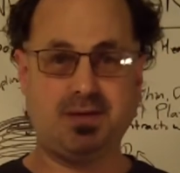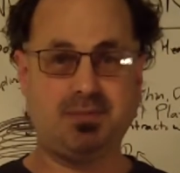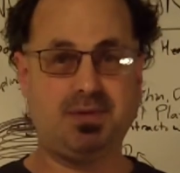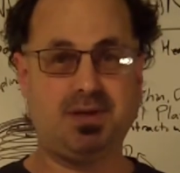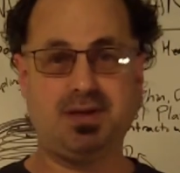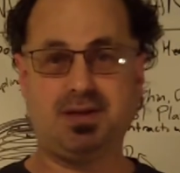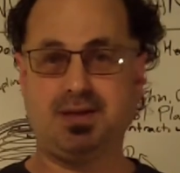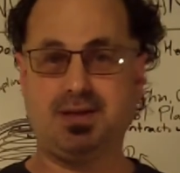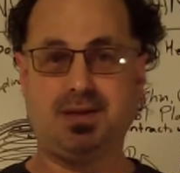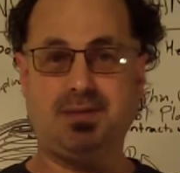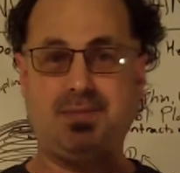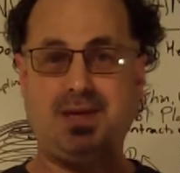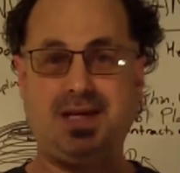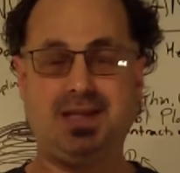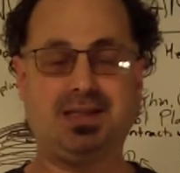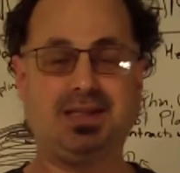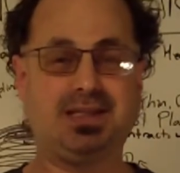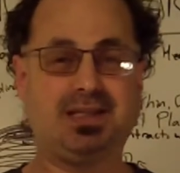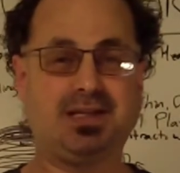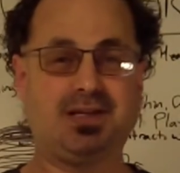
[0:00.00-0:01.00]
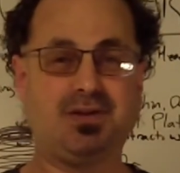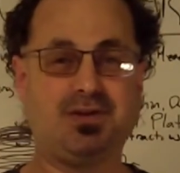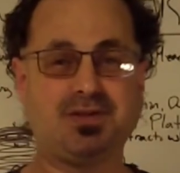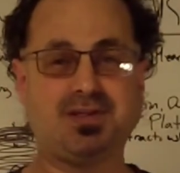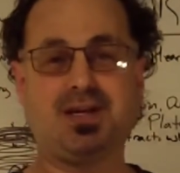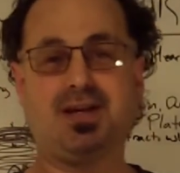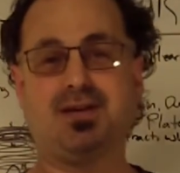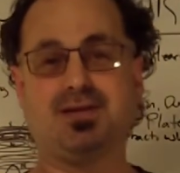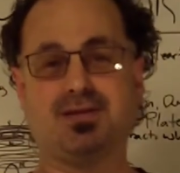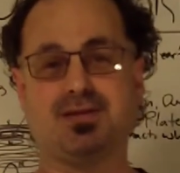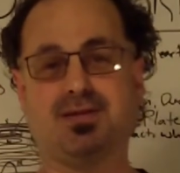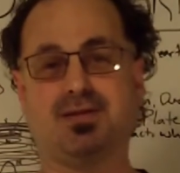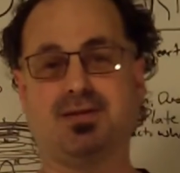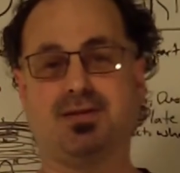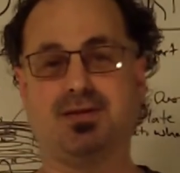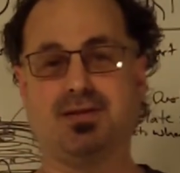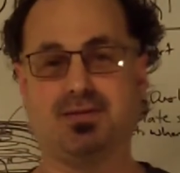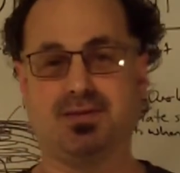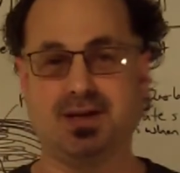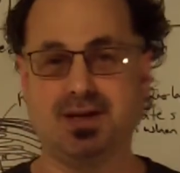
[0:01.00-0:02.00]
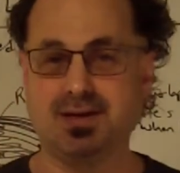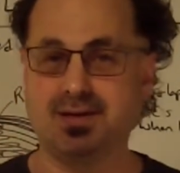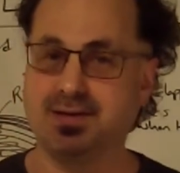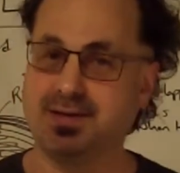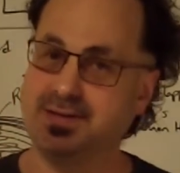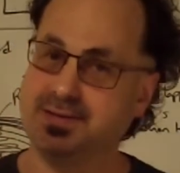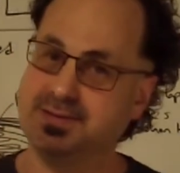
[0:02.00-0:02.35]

I mean, the main thing that goes out is the heart, right?